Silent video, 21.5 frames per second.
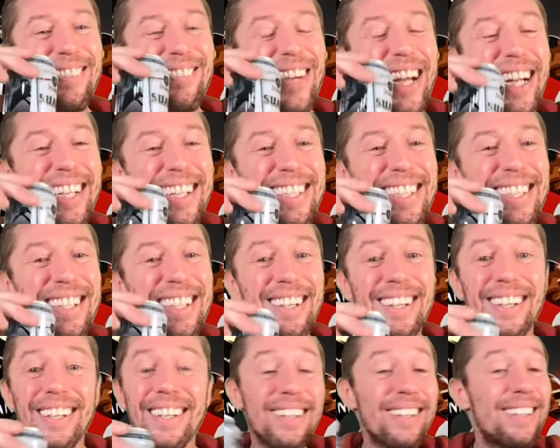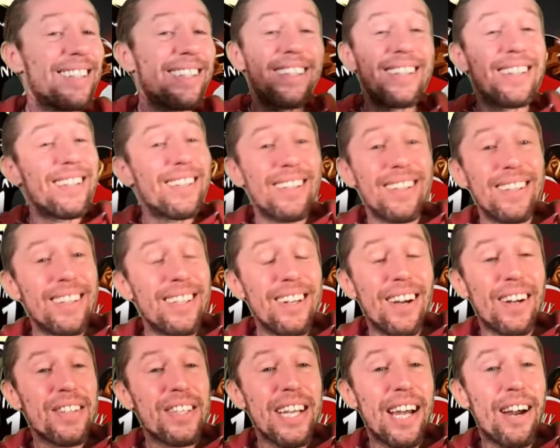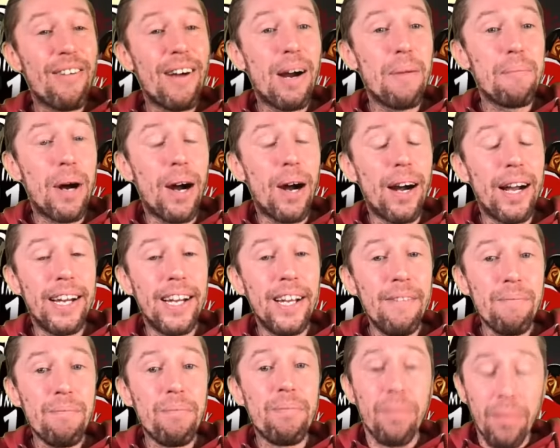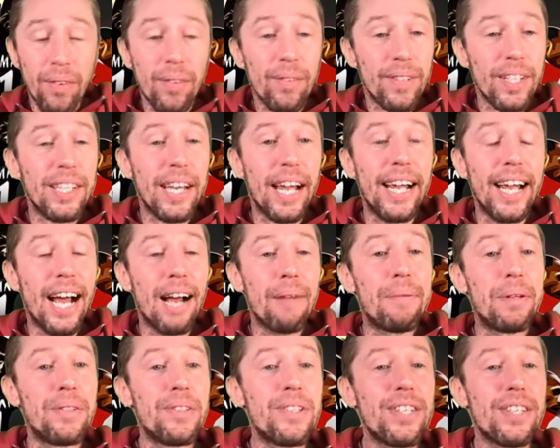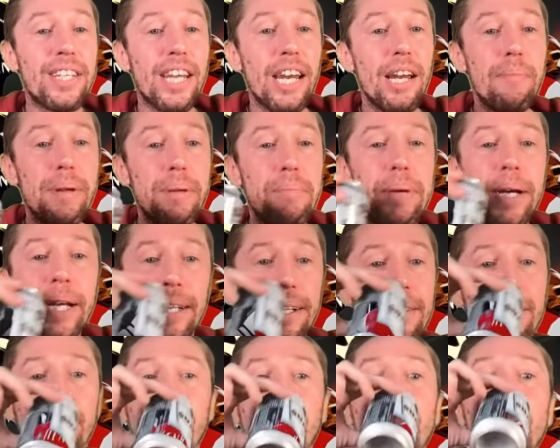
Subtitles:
Thanks. The Arteta out party, the day it happens, is going to be peak.